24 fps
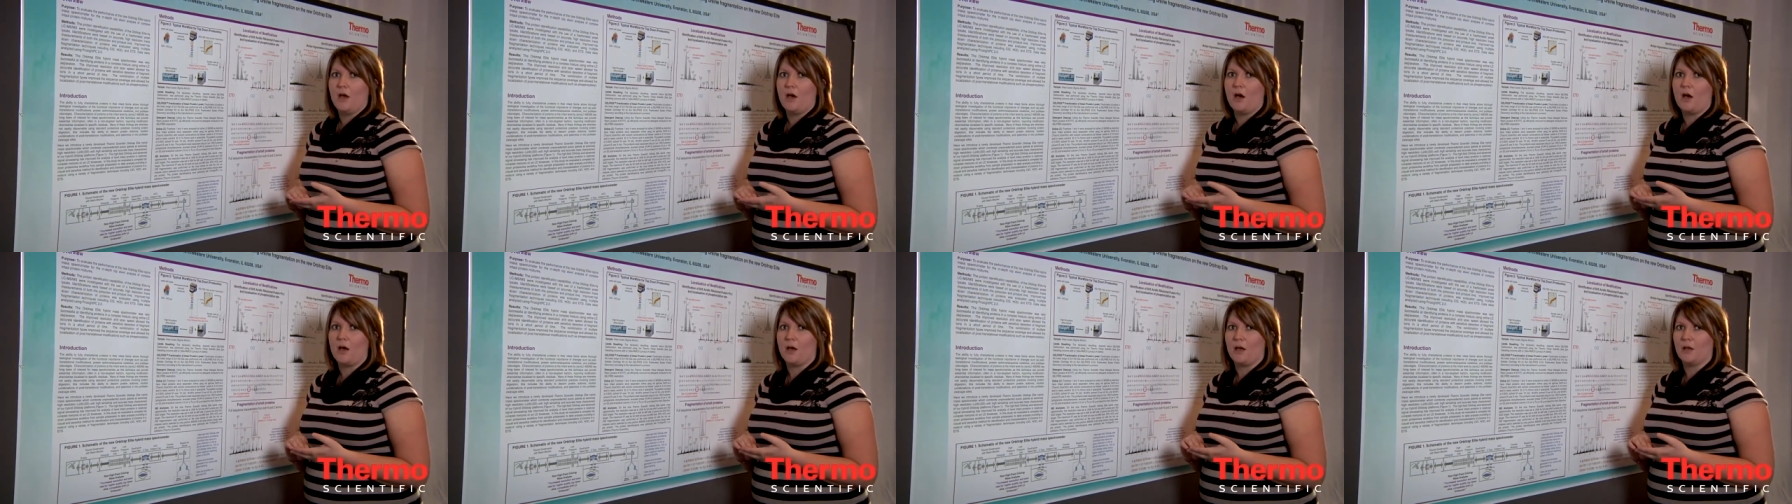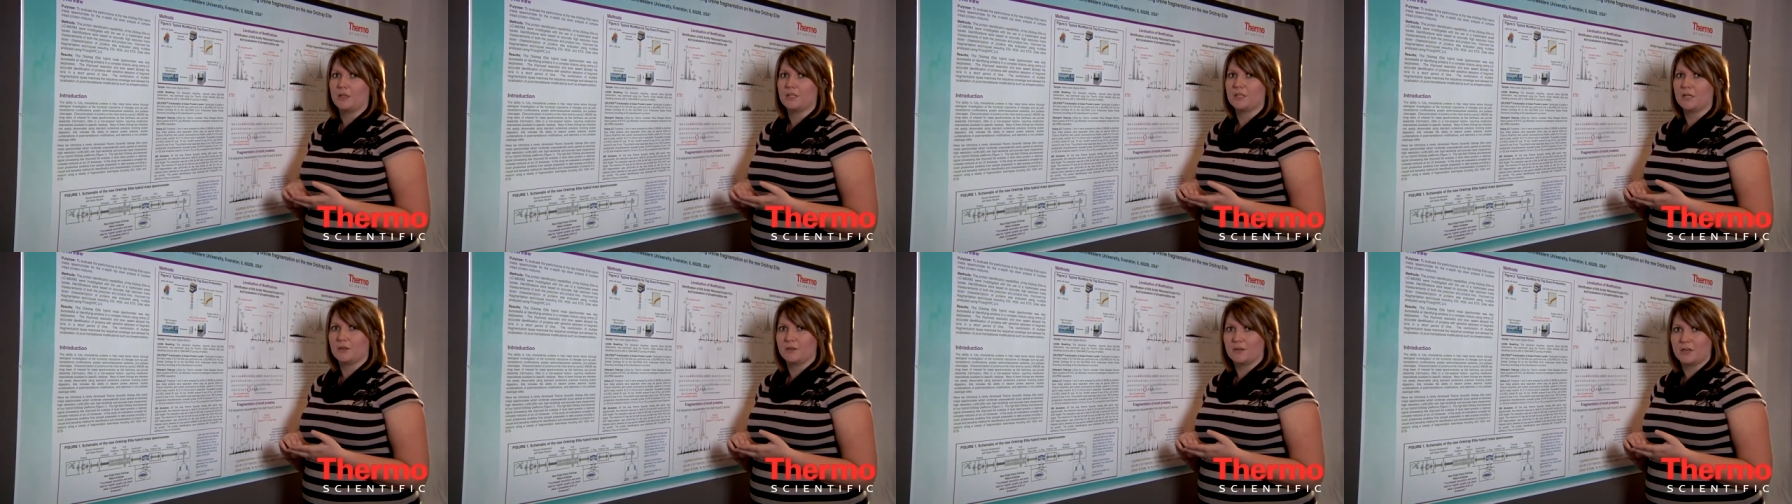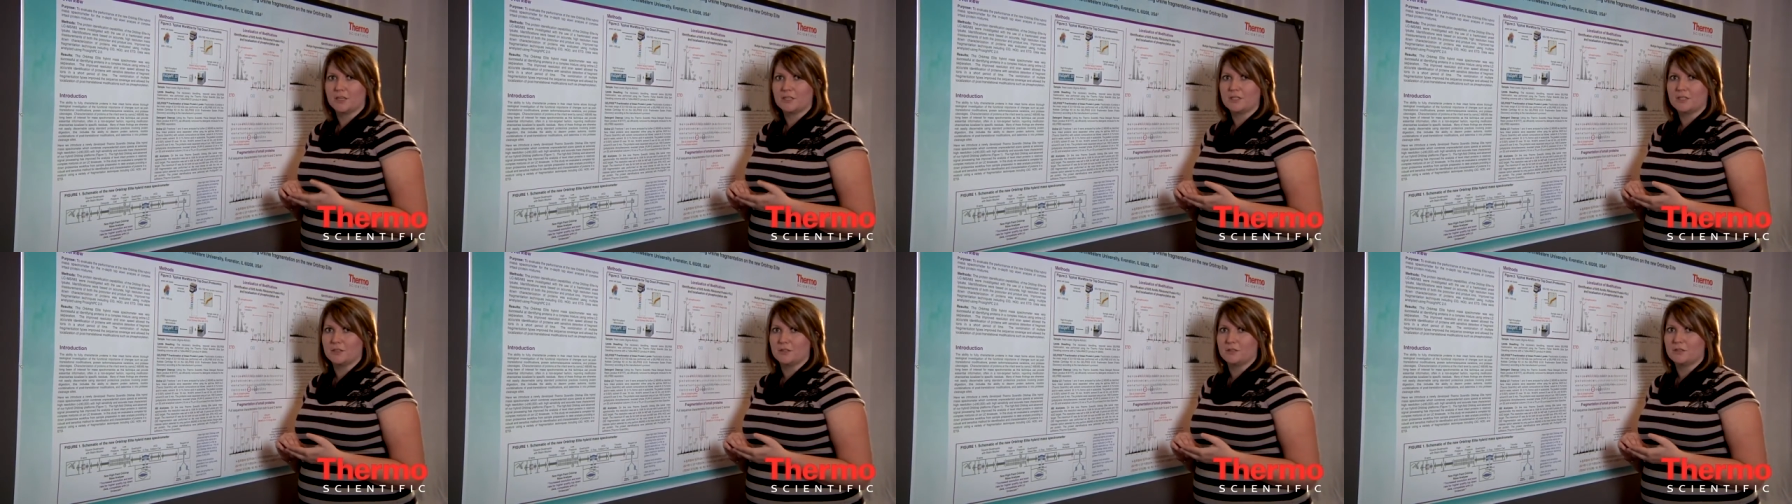uh,
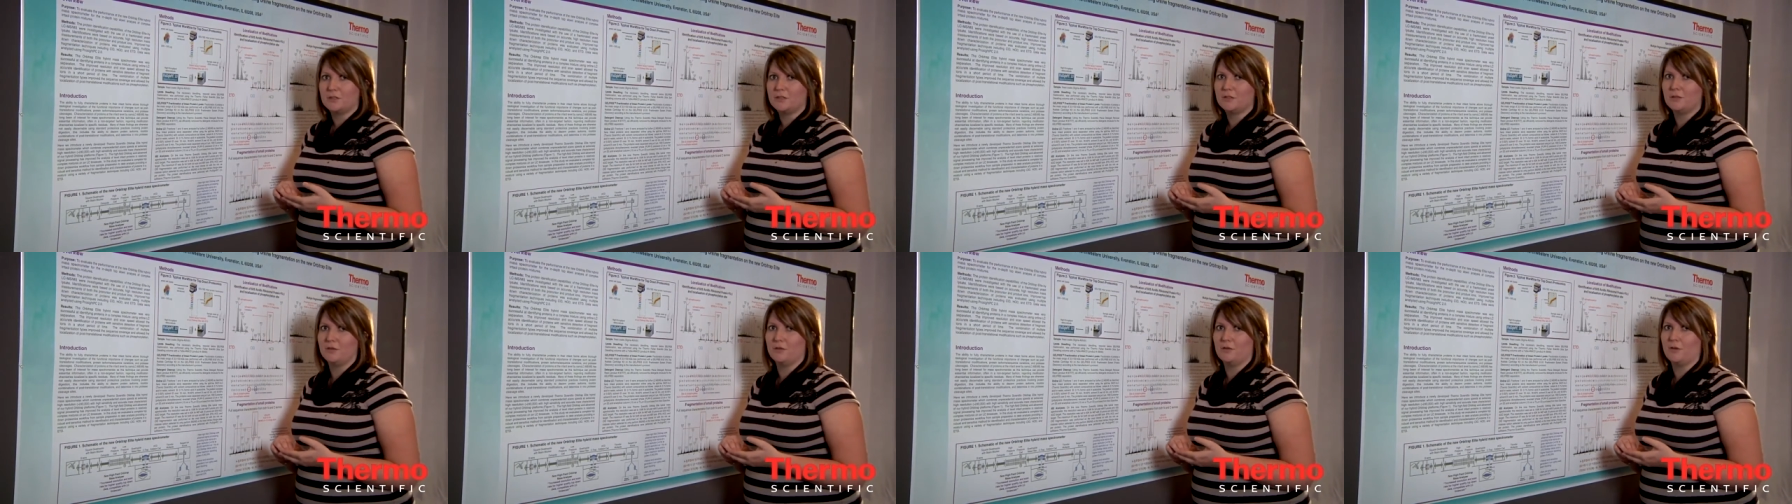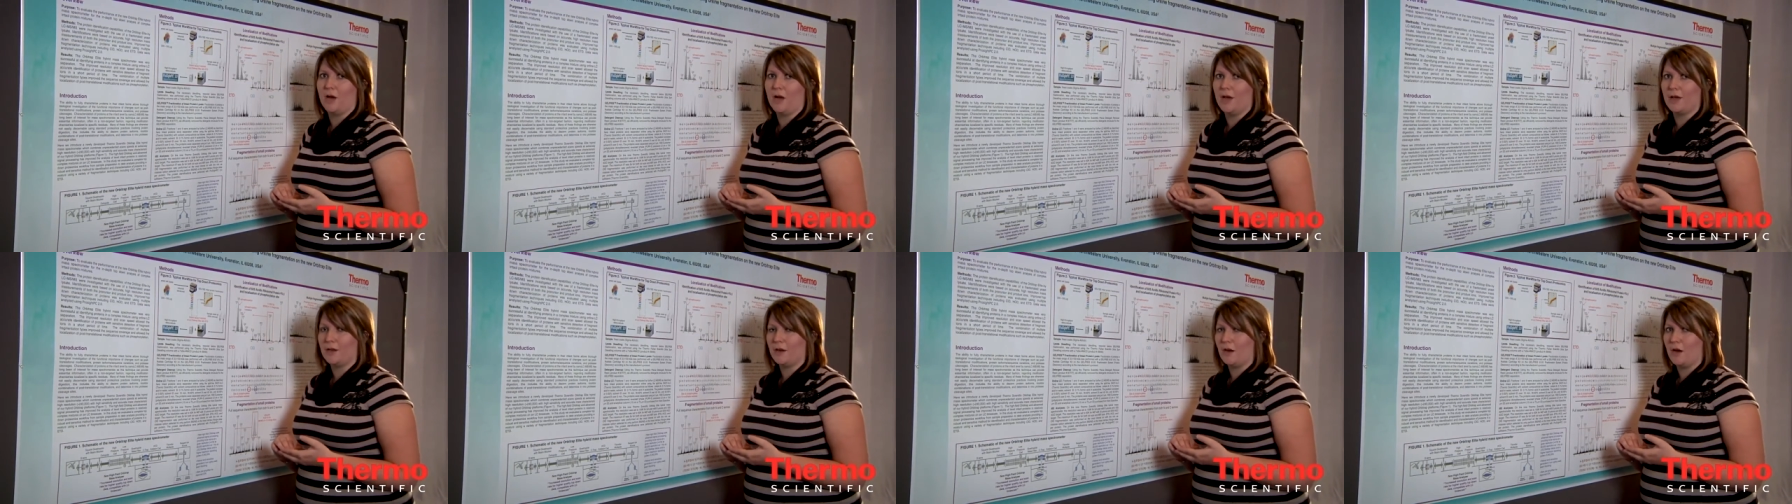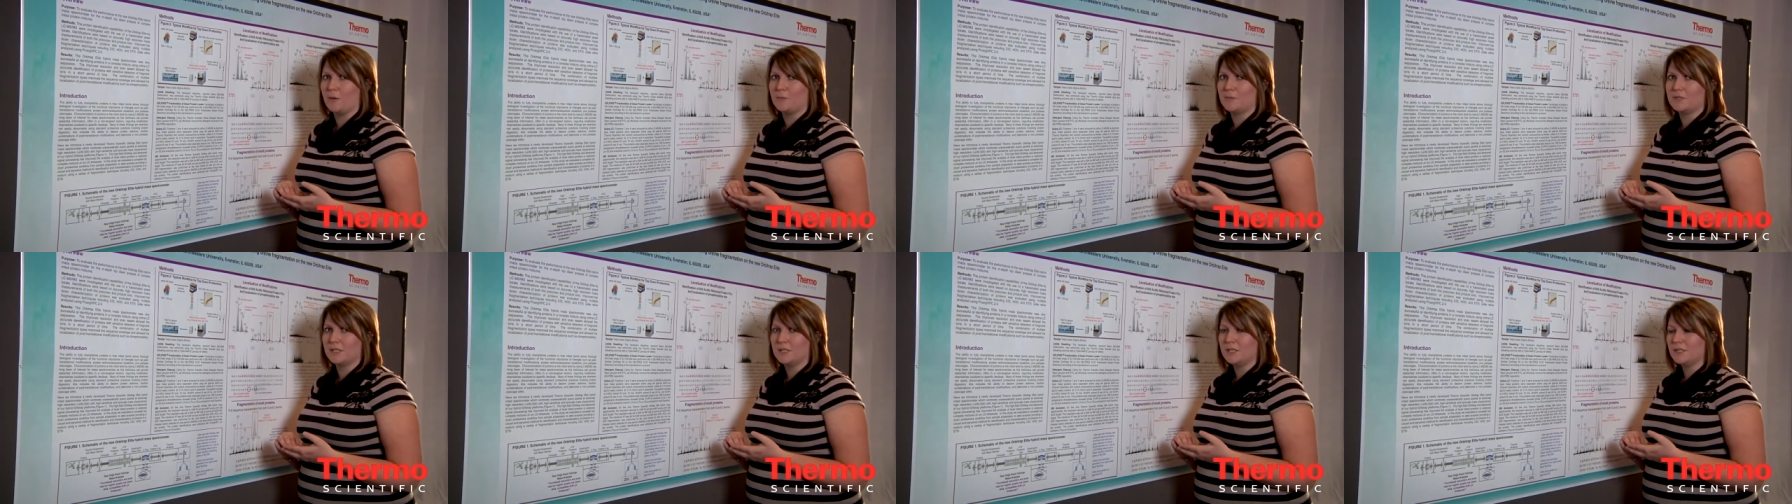generation two ion
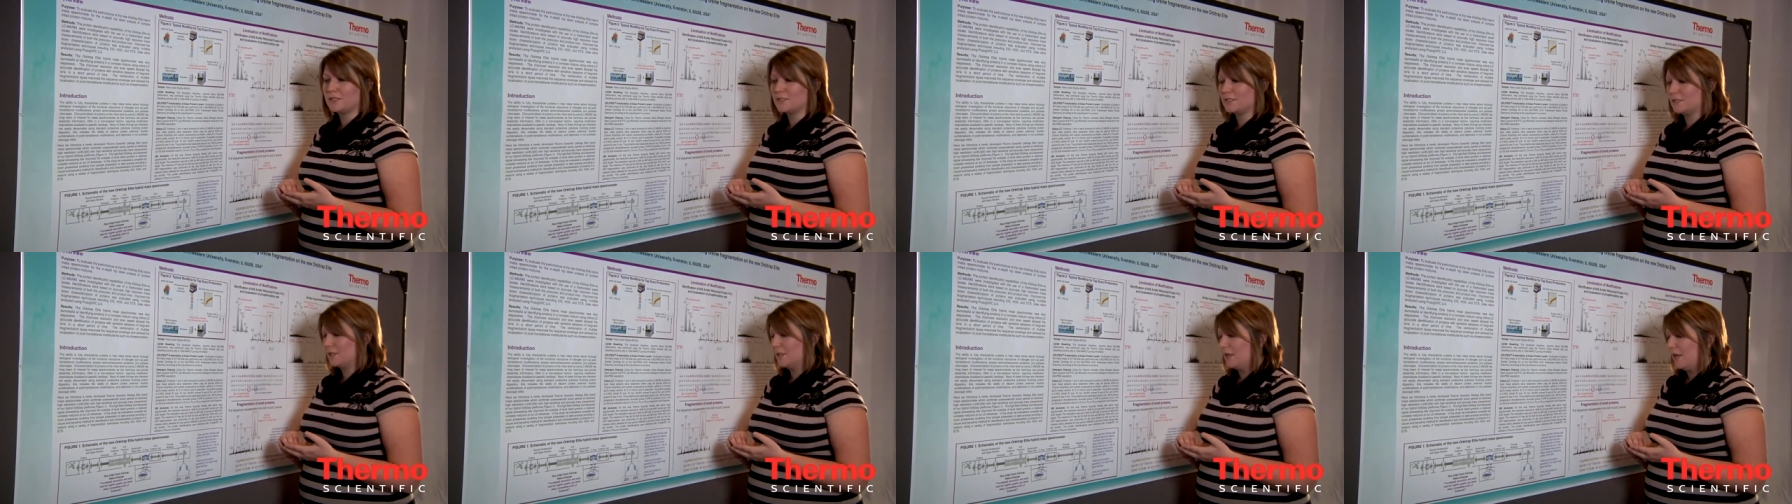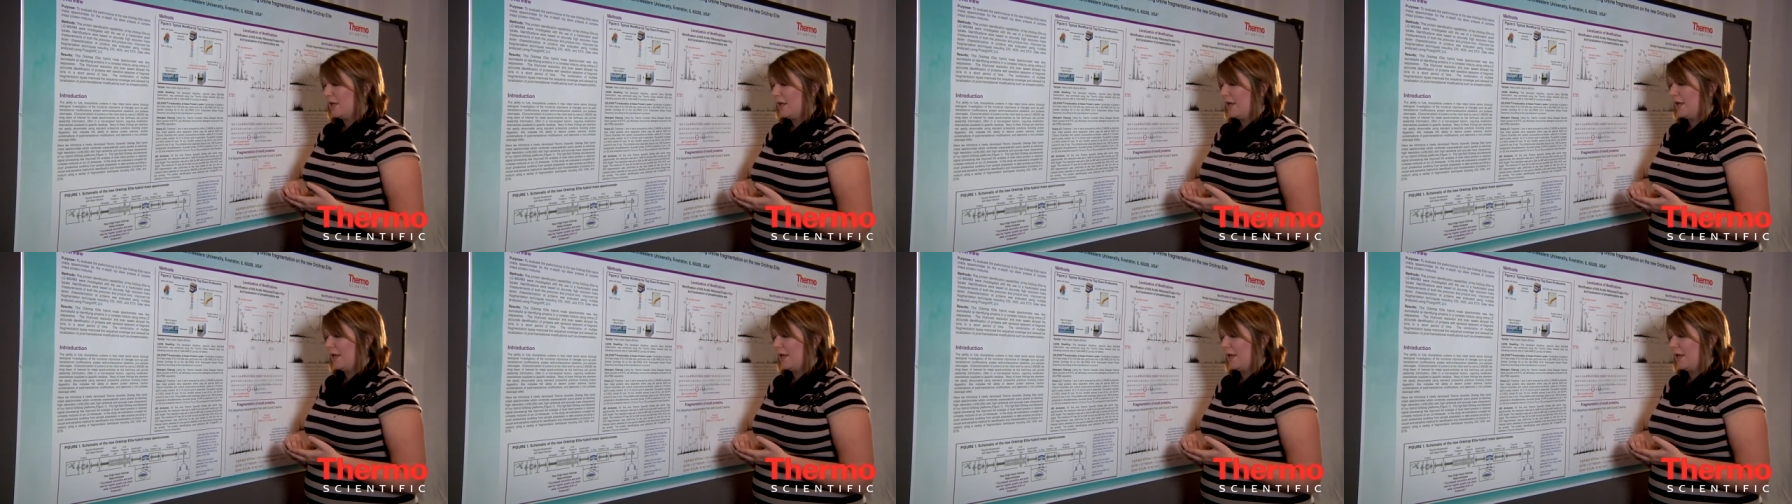optics